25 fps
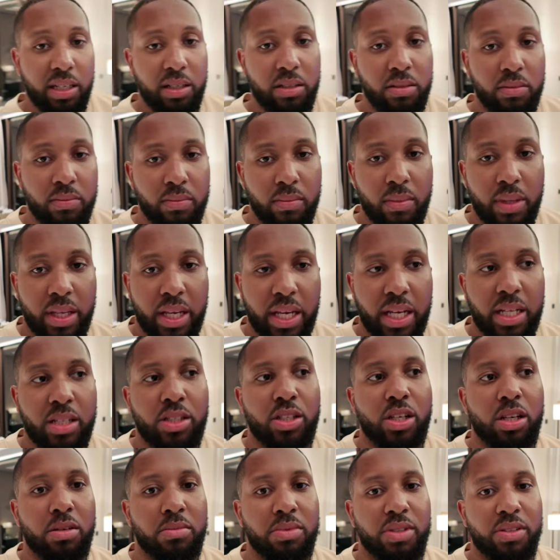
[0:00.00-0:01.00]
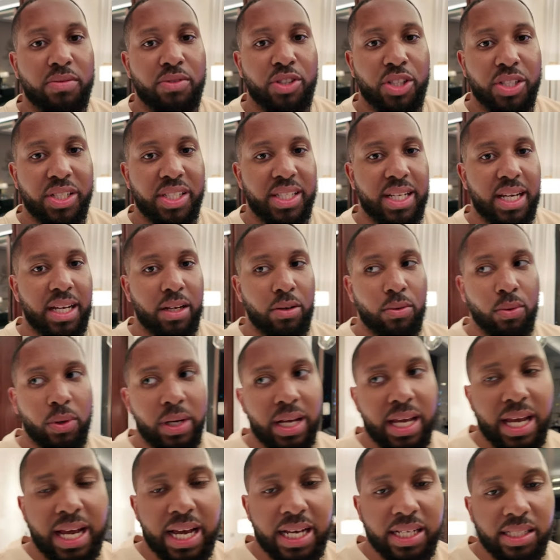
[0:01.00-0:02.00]
in, in terms of just like what
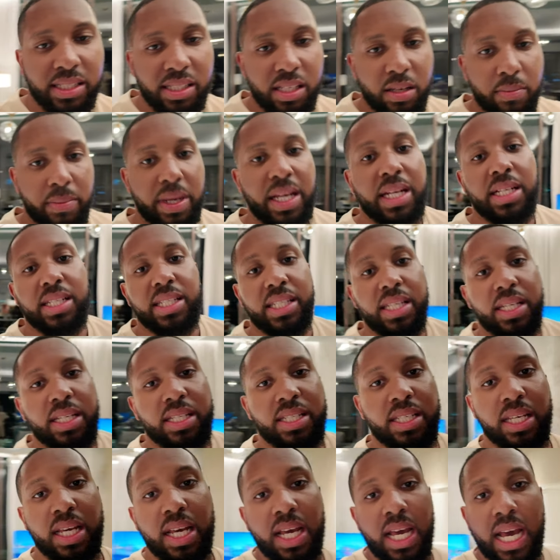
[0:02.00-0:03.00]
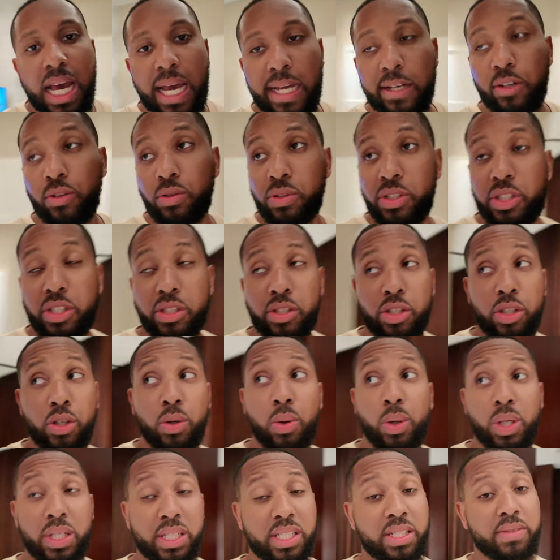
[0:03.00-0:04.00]
it has, the amenities, and also the
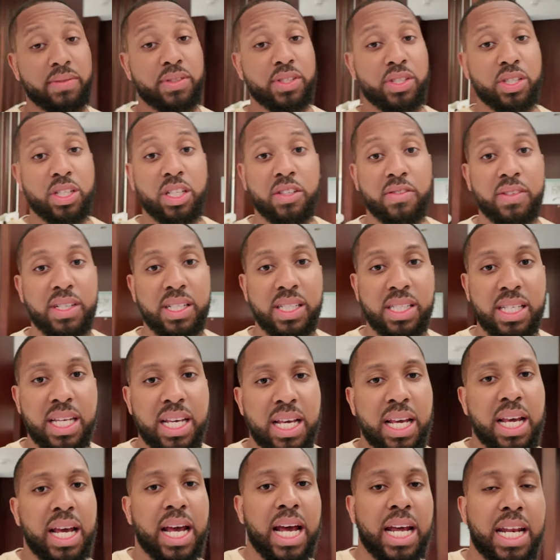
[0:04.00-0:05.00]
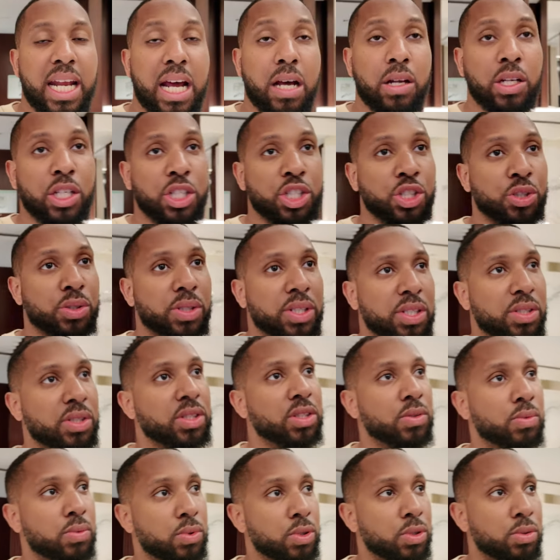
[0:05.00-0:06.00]
quality of the service and how luxurious
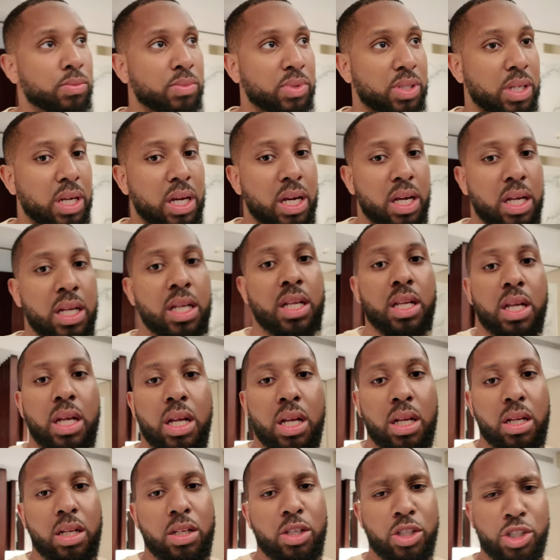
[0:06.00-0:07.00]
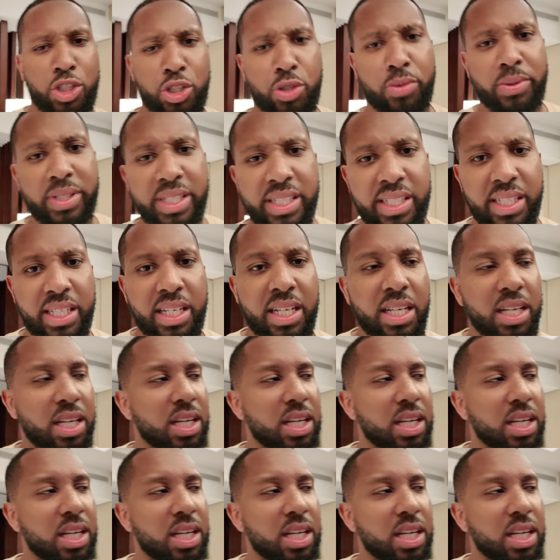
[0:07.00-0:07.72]
the rooms are luxuriously